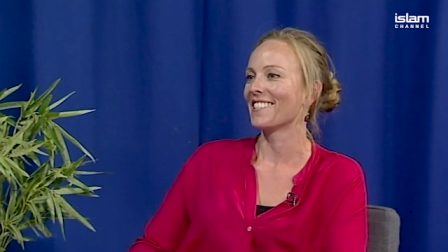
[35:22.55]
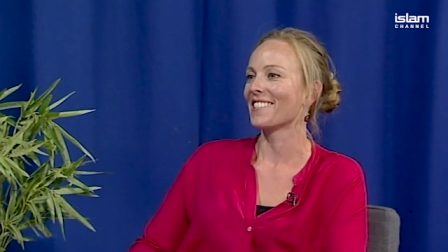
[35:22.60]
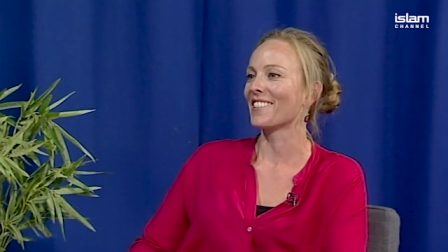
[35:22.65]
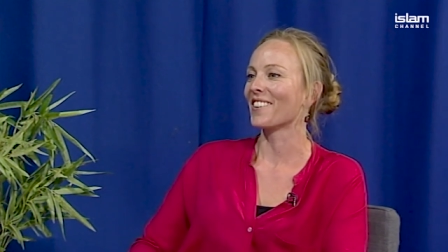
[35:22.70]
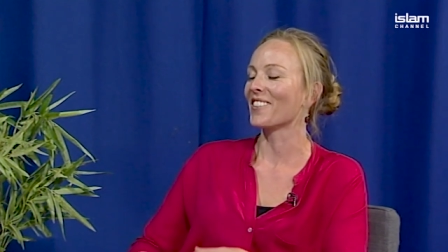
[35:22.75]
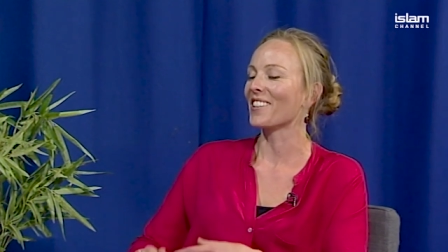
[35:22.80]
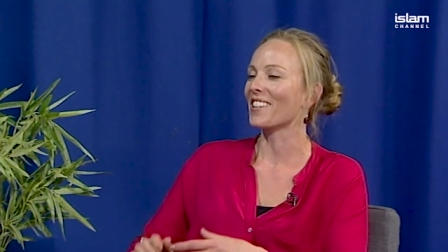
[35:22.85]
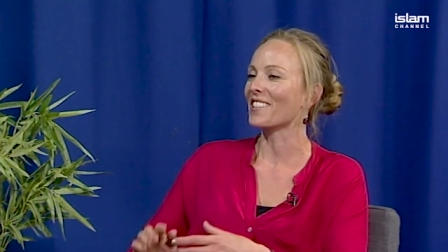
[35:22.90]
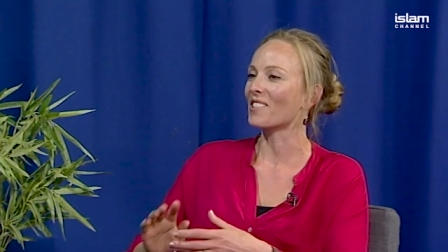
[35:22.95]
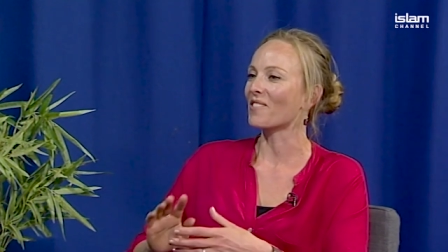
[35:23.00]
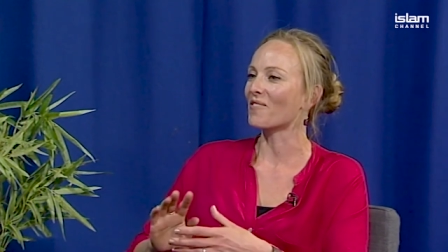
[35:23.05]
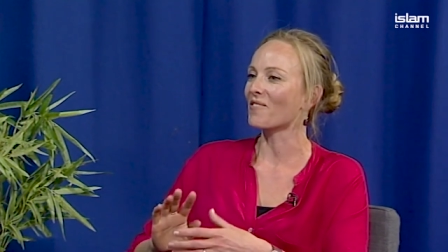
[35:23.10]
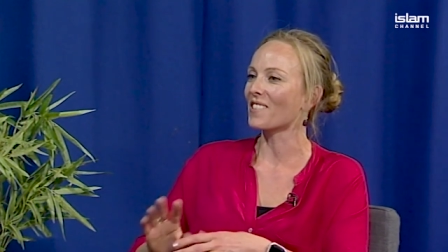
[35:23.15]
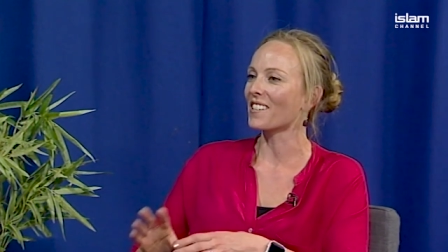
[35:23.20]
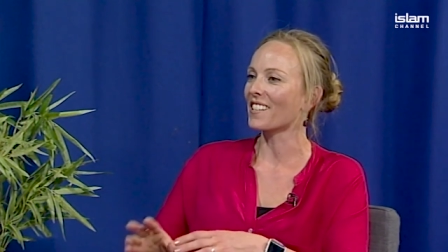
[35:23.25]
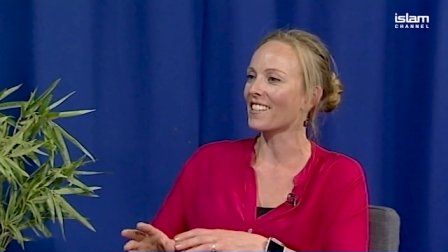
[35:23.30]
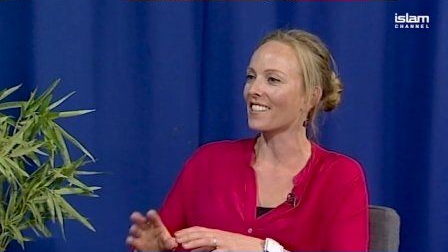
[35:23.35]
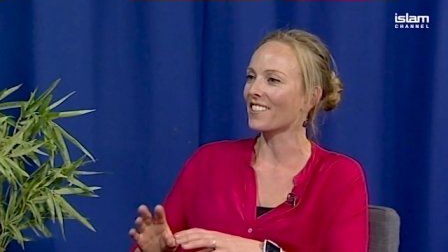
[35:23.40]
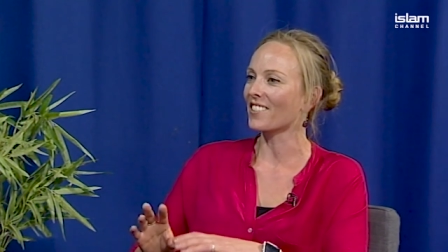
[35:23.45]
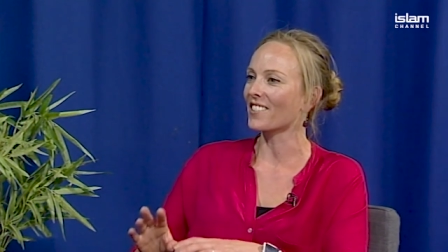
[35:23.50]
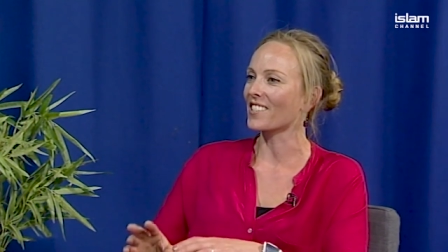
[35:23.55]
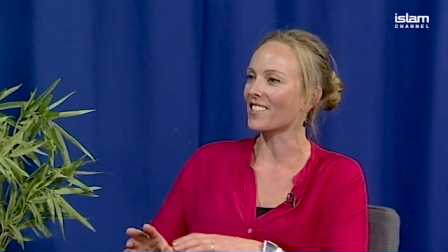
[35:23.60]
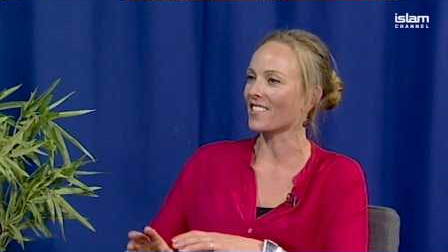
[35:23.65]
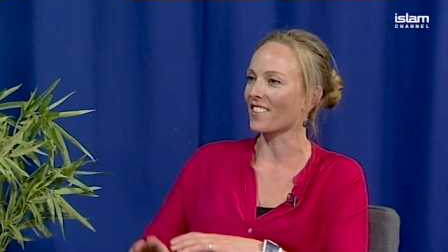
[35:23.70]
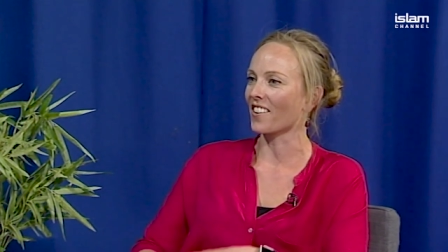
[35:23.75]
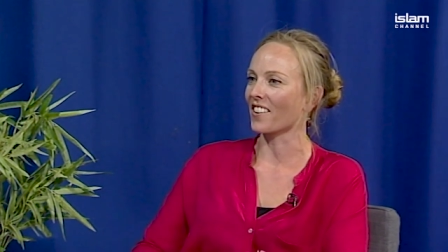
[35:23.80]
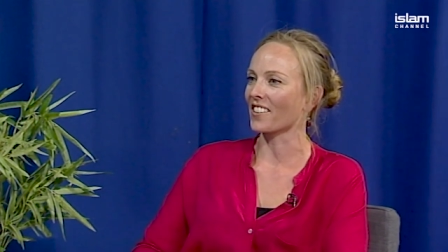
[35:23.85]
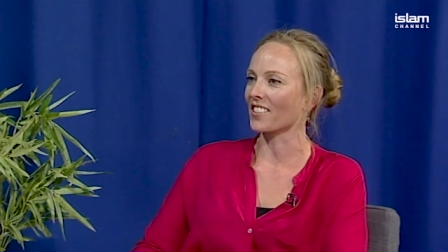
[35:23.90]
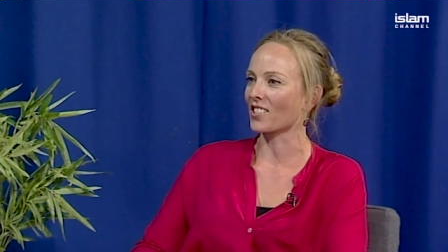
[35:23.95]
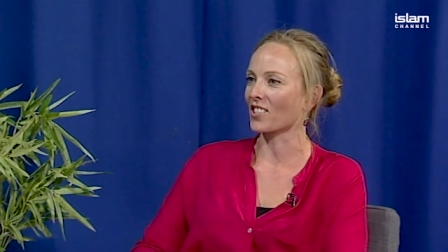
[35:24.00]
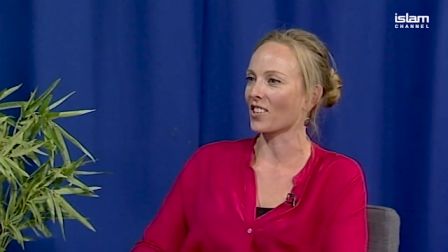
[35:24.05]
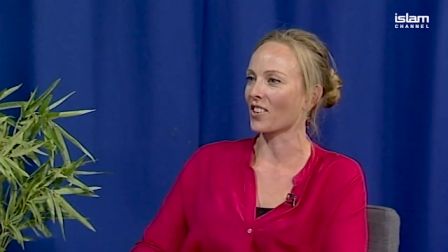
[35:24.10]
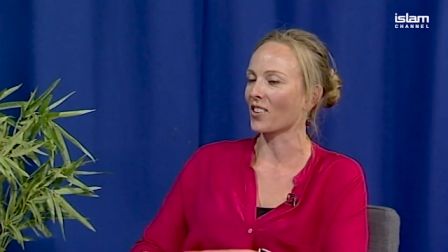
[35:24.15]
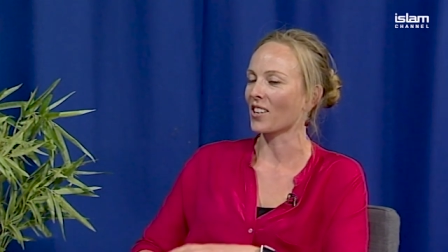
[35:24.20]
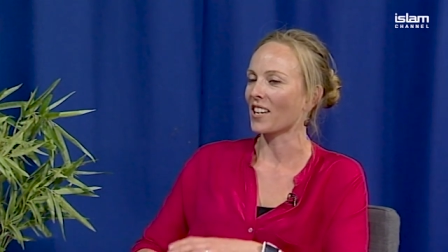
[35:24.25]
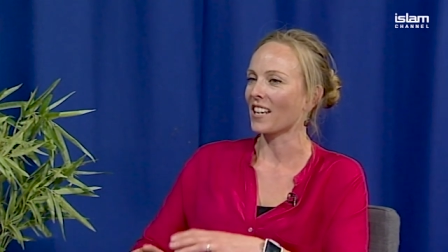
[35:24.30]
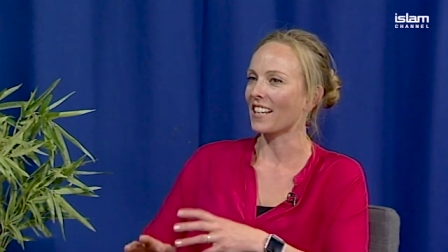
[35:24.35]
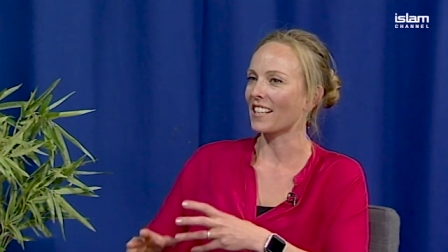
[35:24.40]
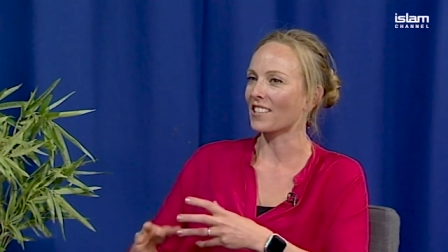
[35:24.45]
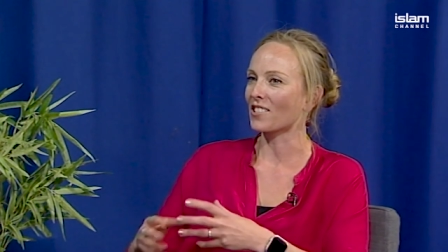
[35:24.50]
So that's a really good sign.
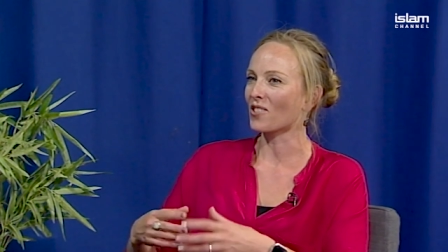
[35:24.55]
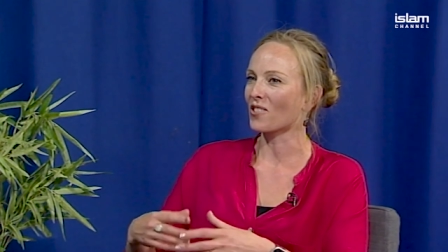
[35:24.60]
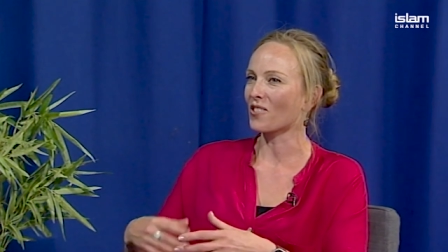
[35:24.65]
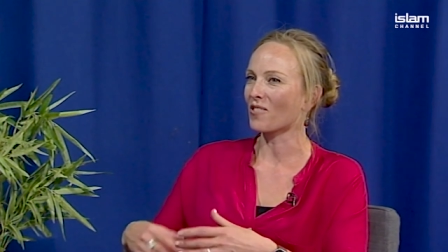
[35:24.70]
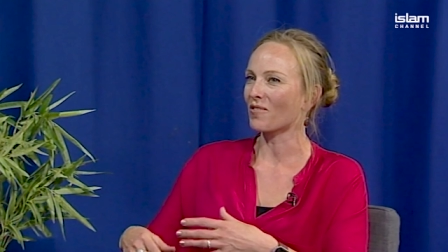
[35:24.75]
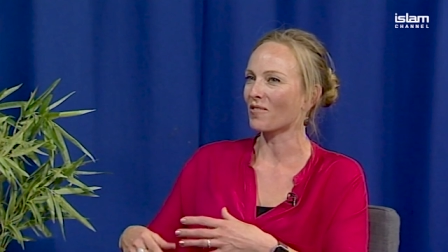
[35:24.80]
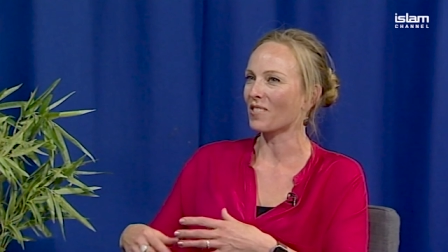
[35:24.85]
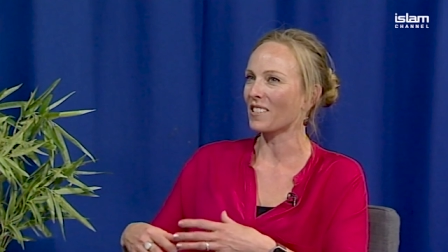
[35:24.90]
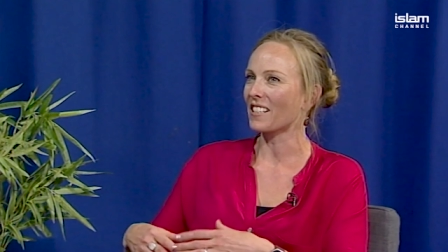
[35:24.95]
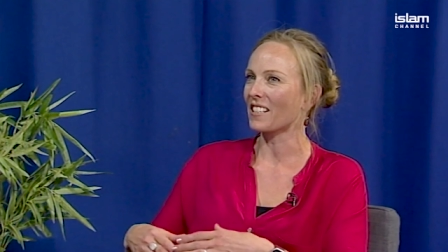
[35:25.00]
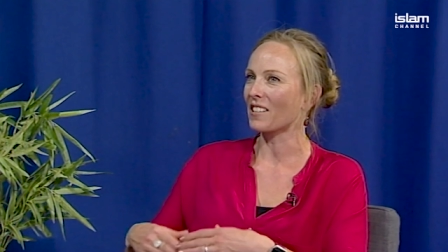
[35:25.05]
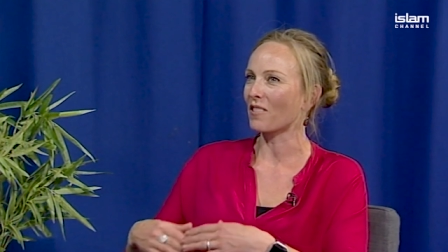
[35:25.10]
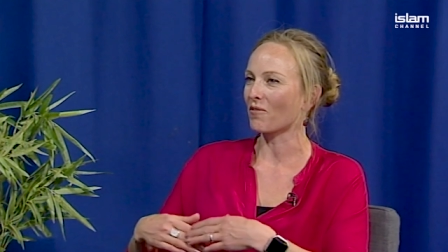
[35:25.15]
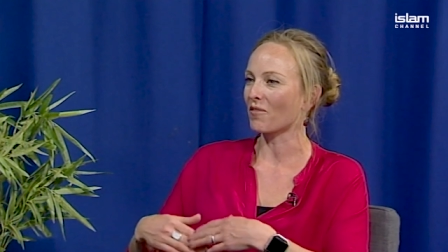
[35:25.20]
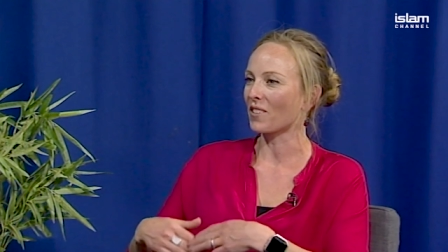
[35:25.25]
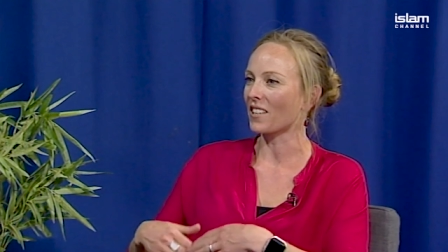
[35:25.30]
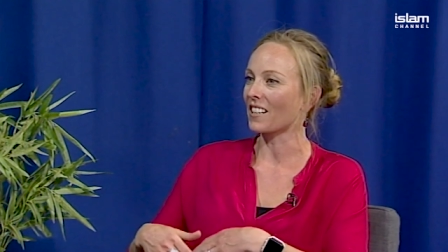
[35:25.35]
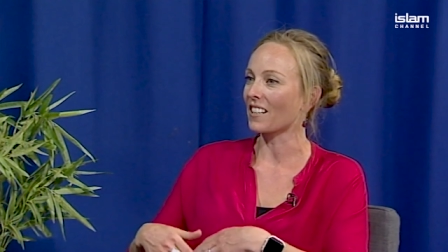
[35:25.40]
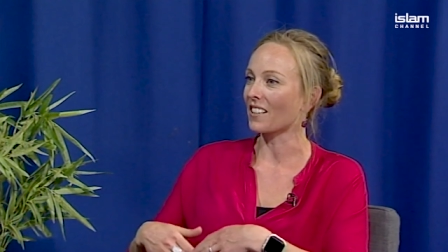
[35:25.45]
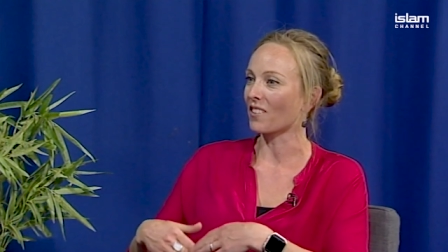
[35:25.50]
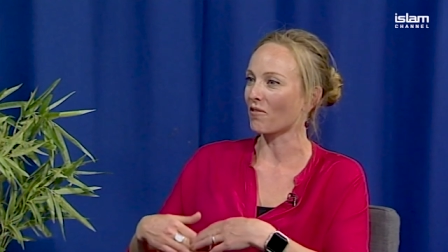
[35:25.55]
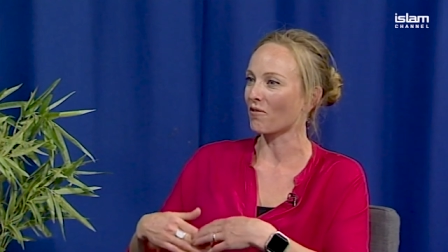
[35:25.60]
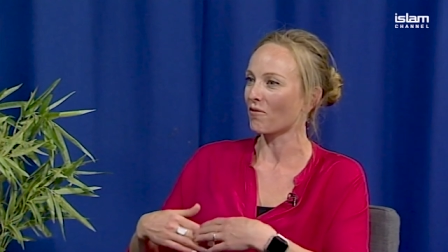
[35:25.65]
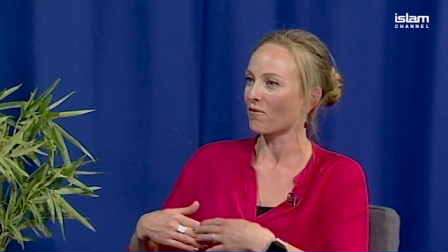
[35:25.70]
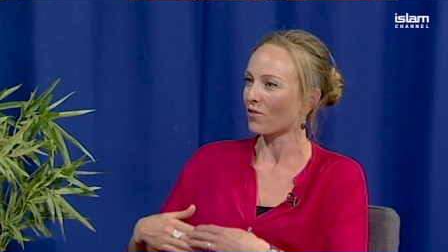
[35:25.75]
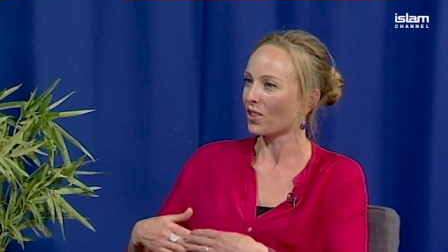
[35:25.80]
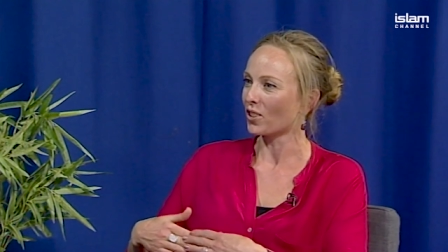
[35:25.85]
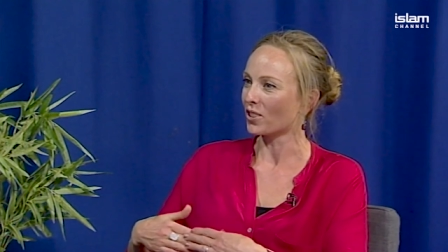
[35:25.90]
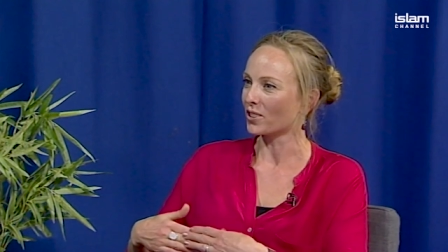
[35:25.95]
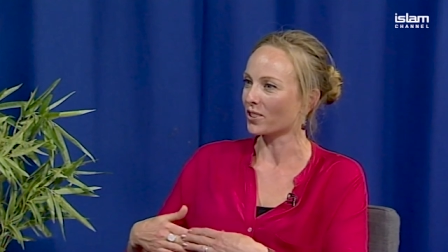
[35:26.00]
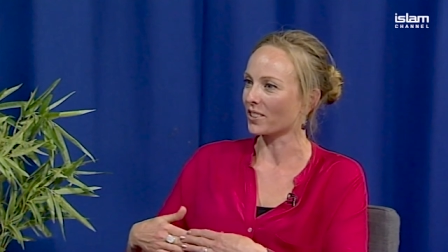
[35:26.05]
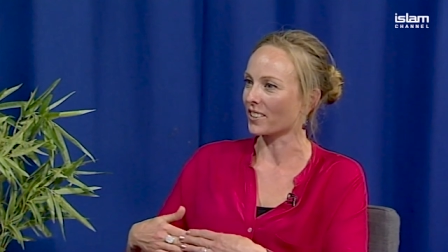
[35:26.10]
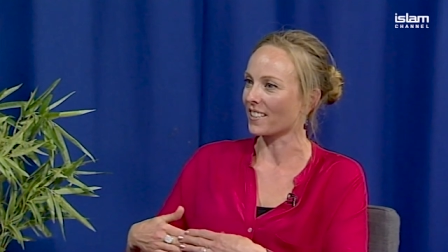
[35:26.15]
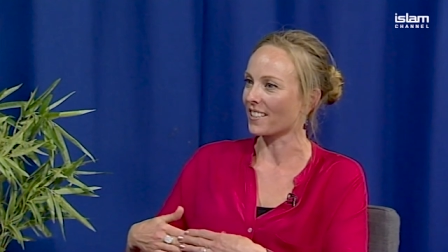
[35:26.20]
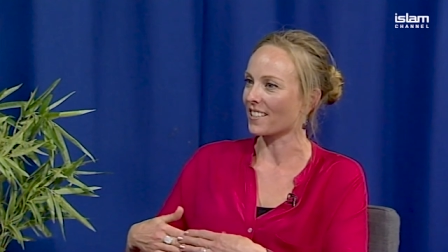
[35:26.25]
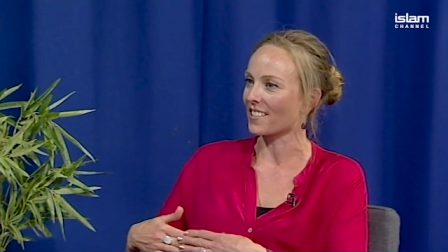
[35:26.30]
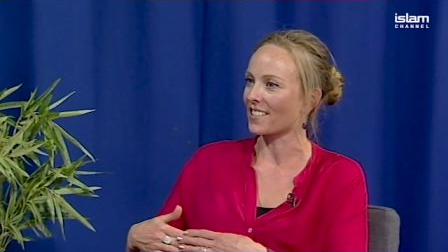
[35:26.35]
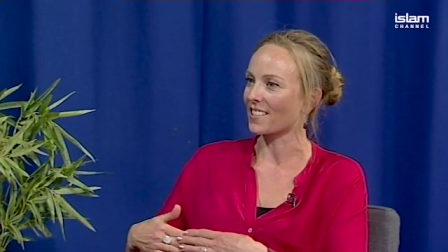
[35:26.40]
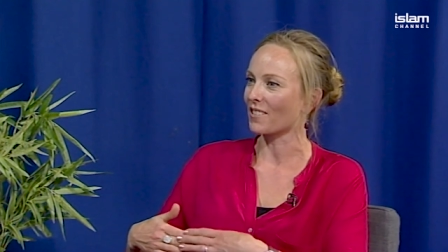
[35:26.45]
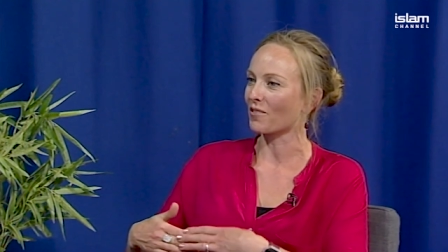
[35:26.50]
So it's not really a feeling of
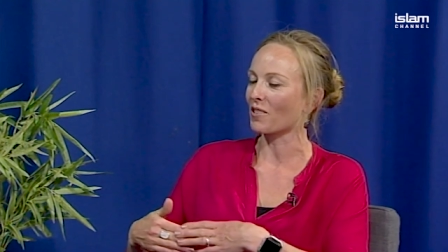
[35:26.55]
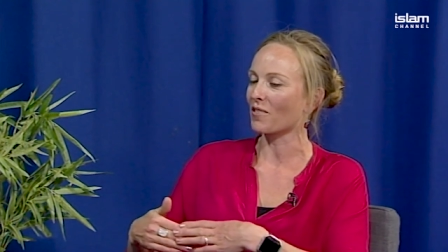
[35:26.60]
fullness.